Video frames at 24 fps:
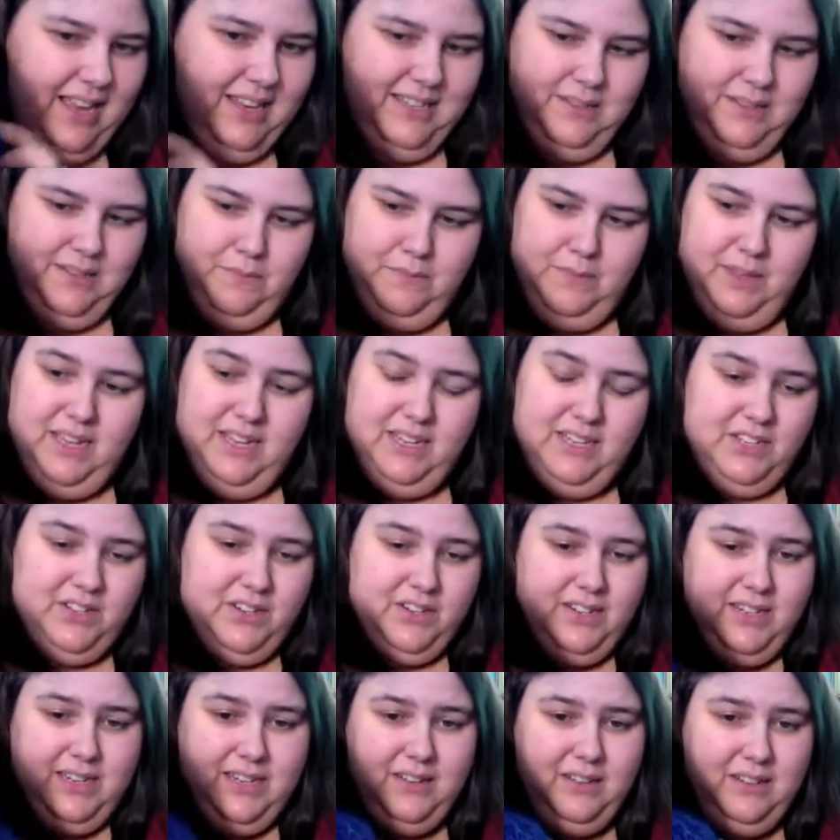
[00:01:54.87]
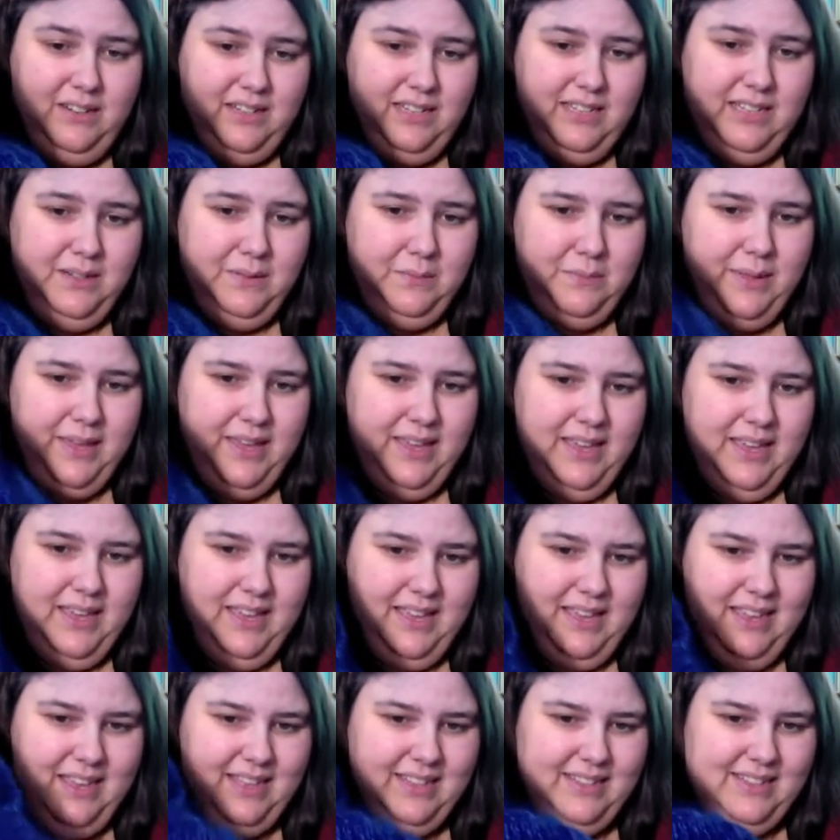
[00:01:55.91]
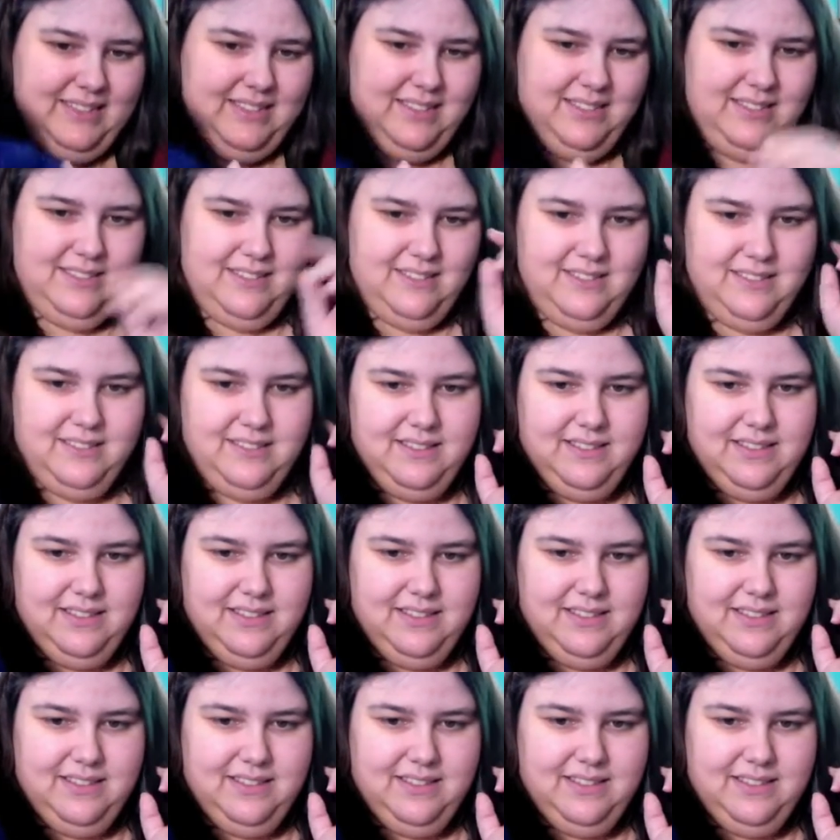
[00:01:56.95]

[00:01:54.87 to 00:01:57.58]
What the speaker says: to me it turned out a little big. It's